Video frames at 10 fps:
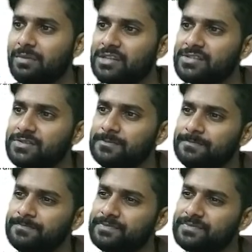also.
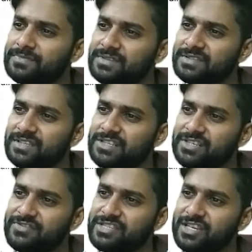Search
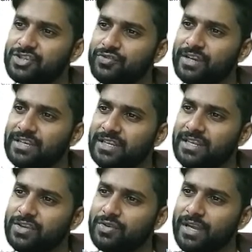Vision to Victory.
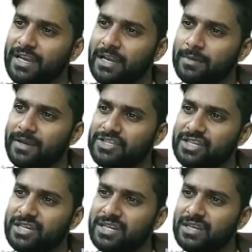You can get my
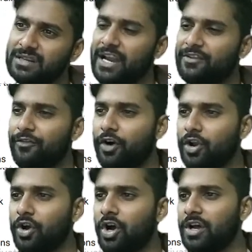channel and
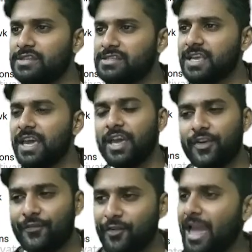follow us.
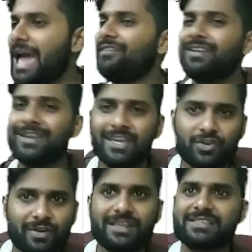If you have any
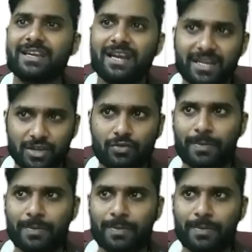queries regarding your